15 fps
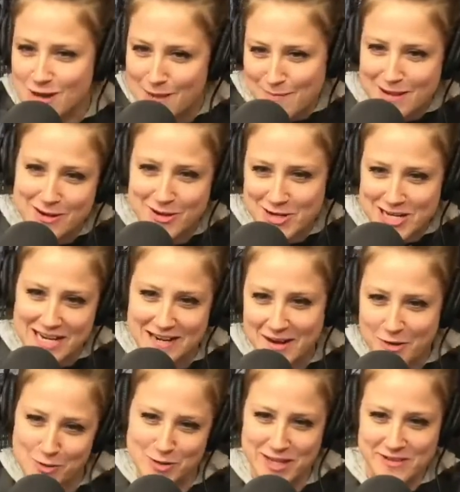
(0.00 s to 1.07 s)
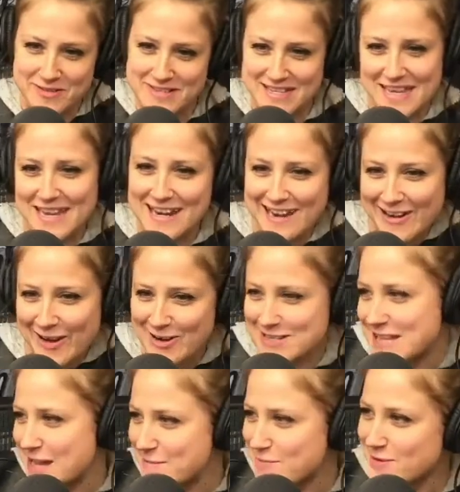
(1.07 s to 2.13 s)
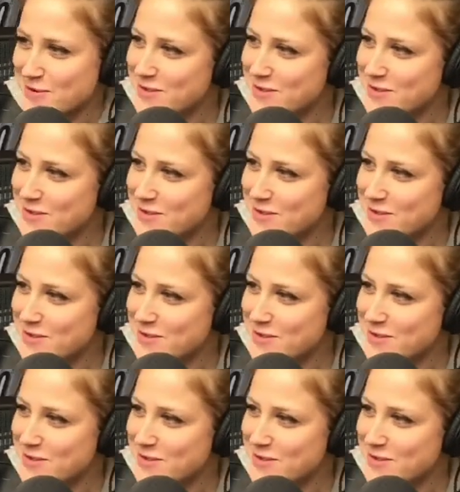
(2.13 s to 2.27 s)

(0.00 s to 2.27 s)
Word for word: drama and creating our own little scene at our I table.